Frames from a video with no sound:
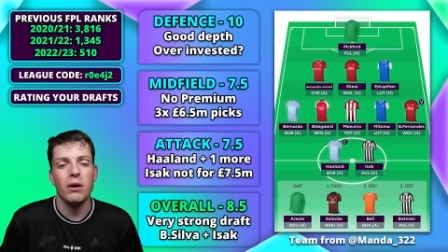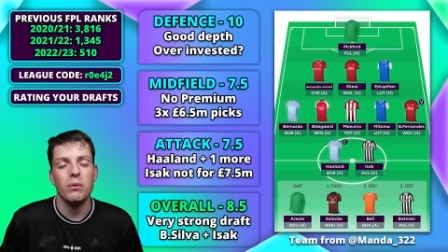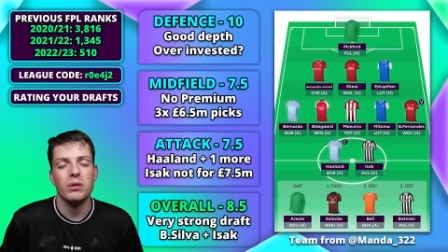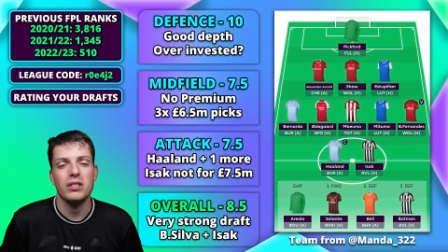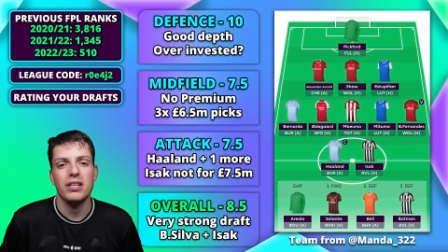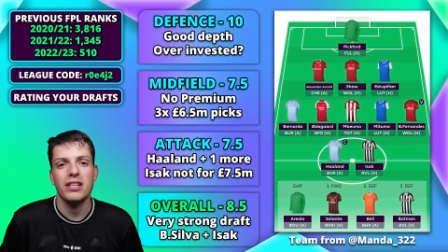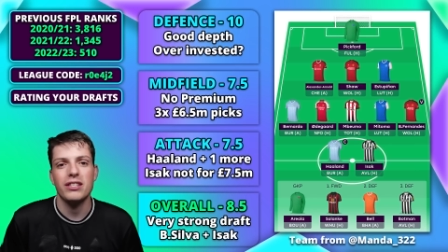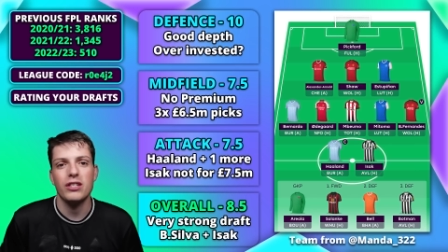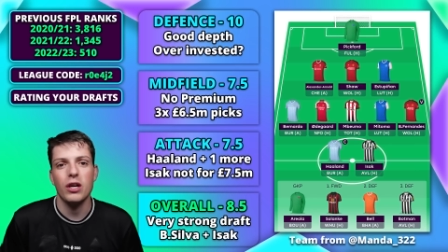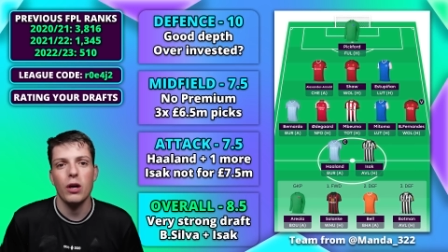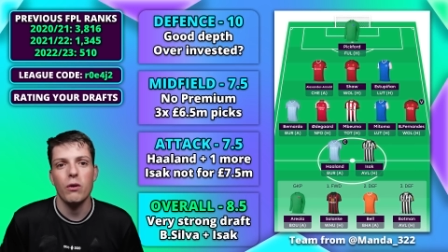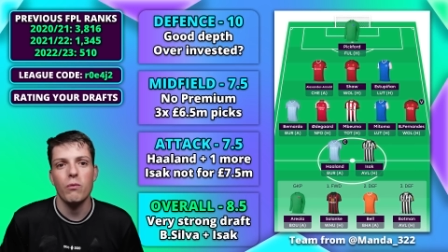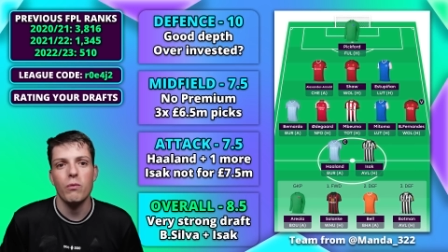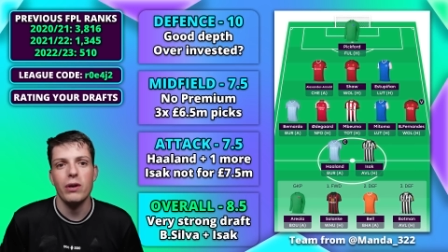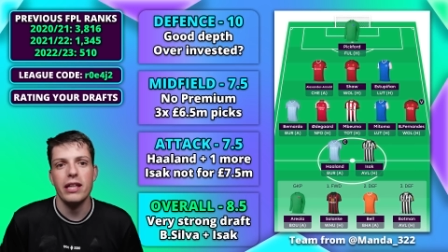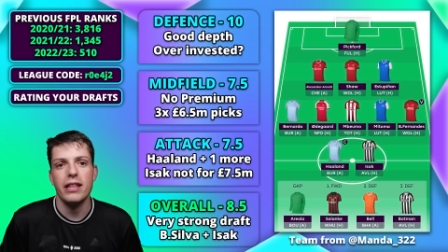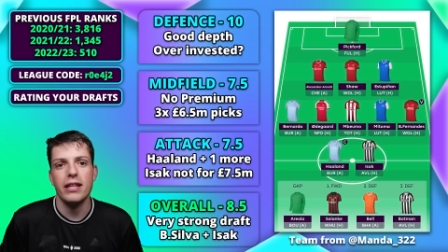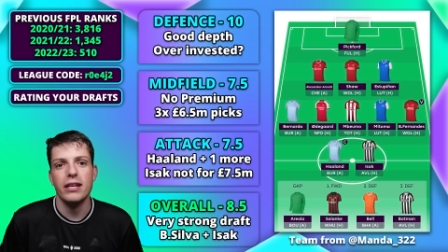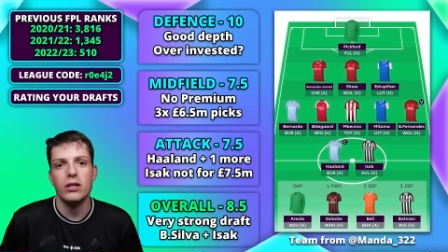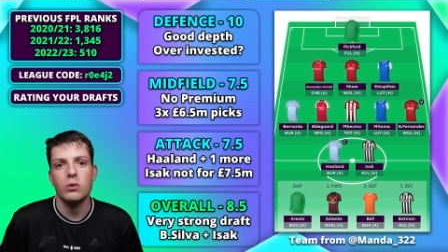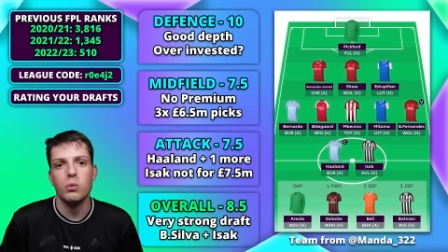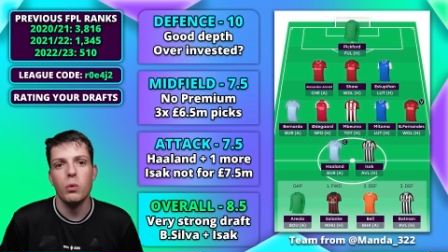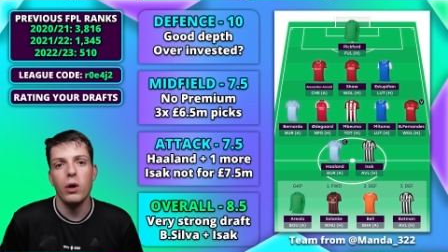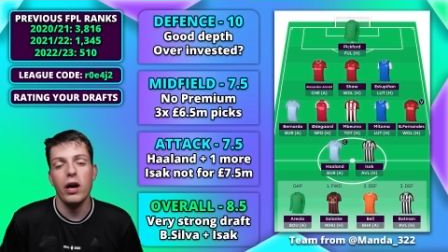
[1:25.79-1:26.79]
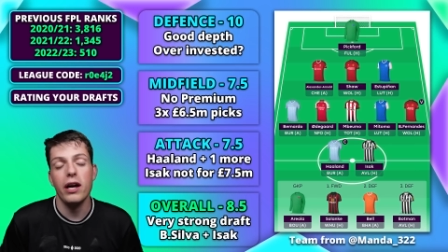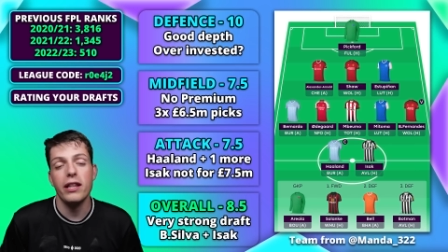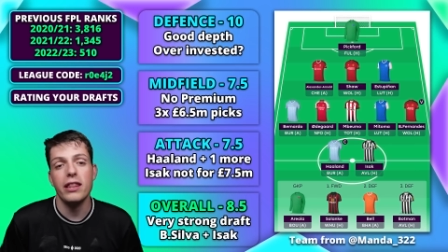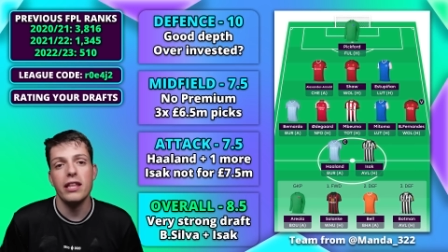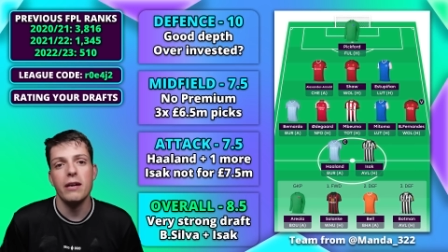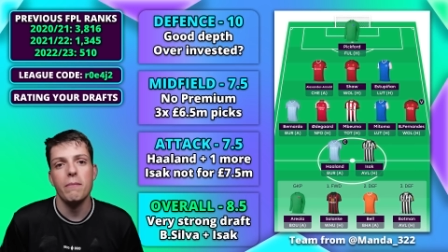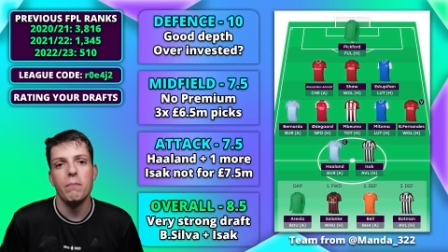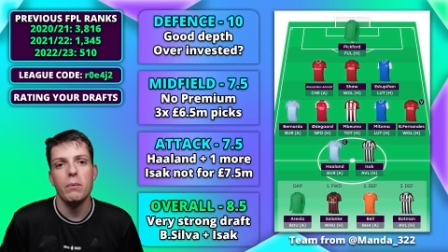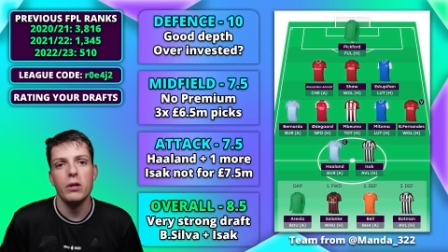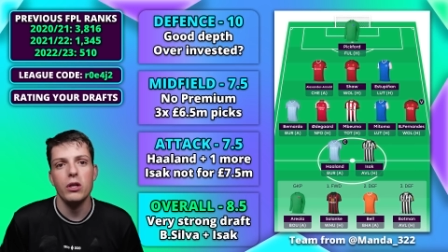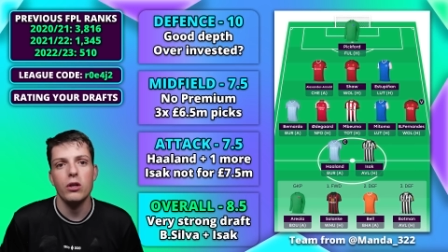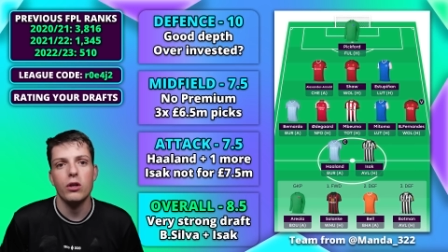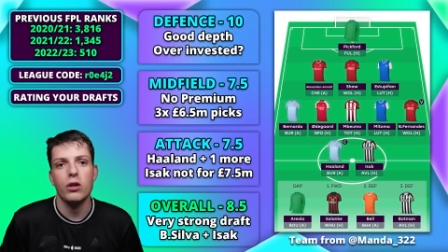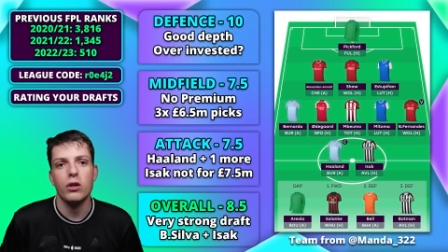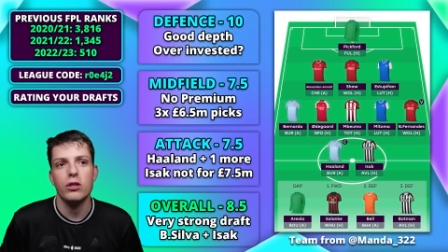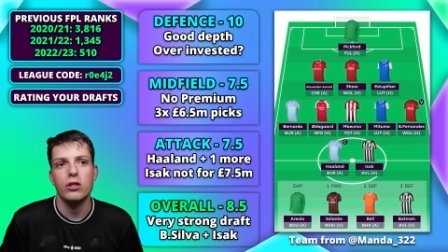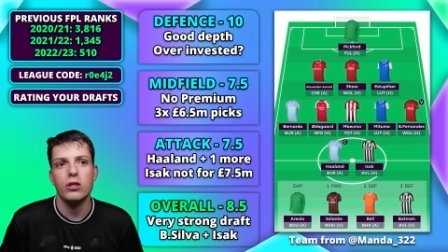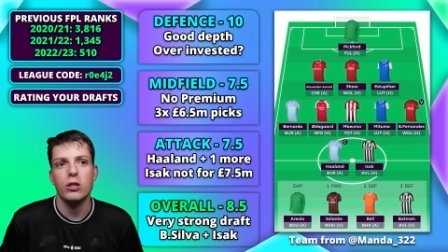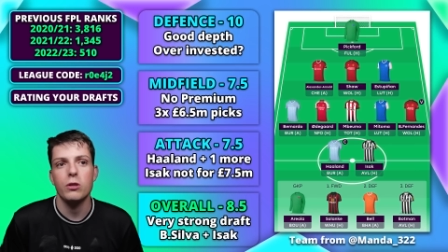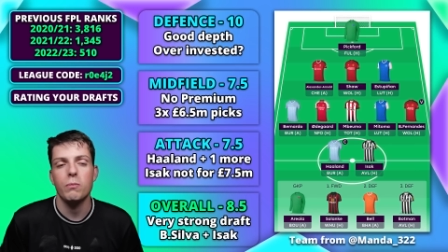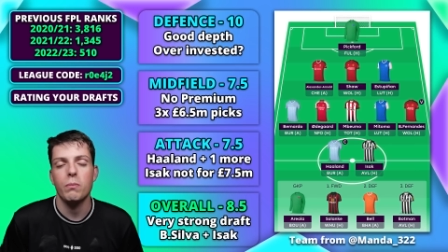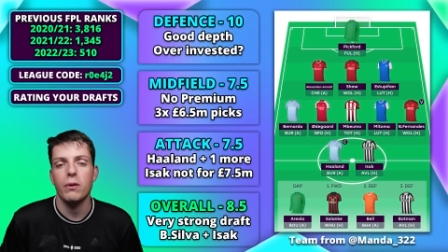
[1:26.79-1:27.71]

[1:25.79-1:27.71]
which I don't really think is worth it, but you could do.